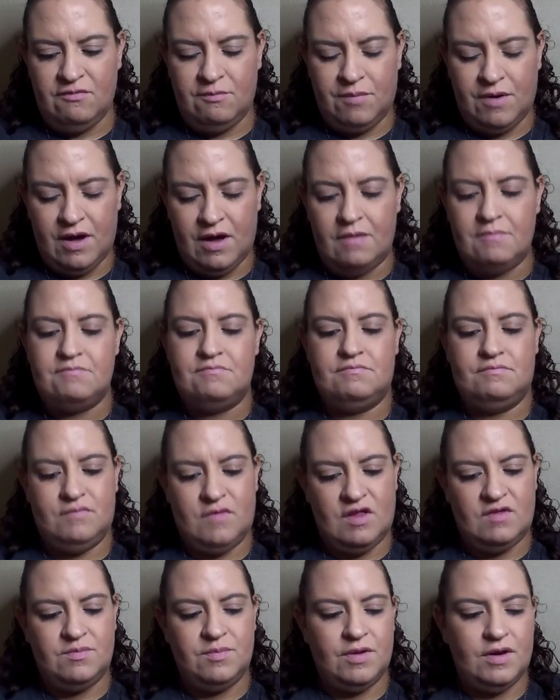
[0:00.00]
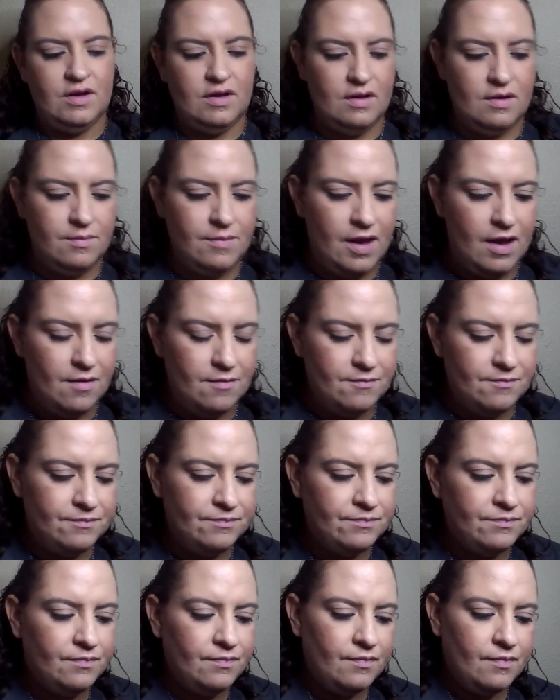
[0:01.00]
But that's a pretty good amount.
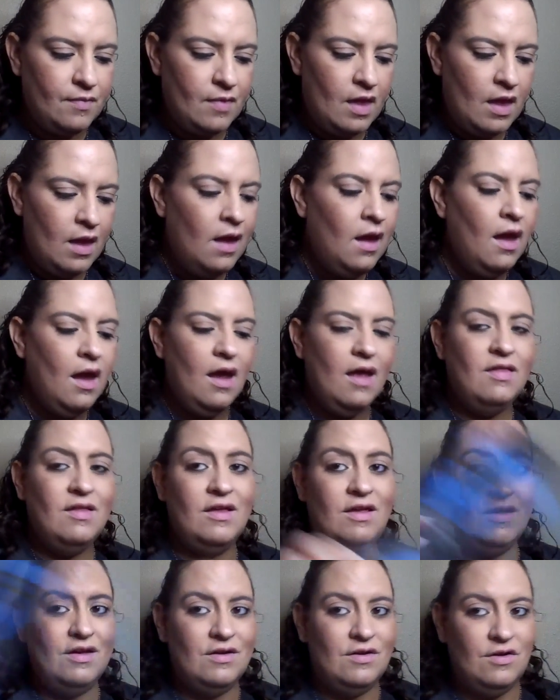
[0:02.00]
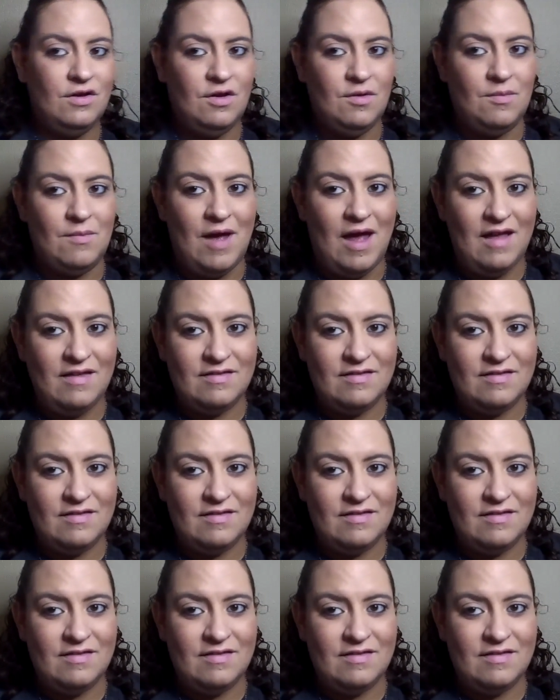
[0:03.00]
And then you can do your mask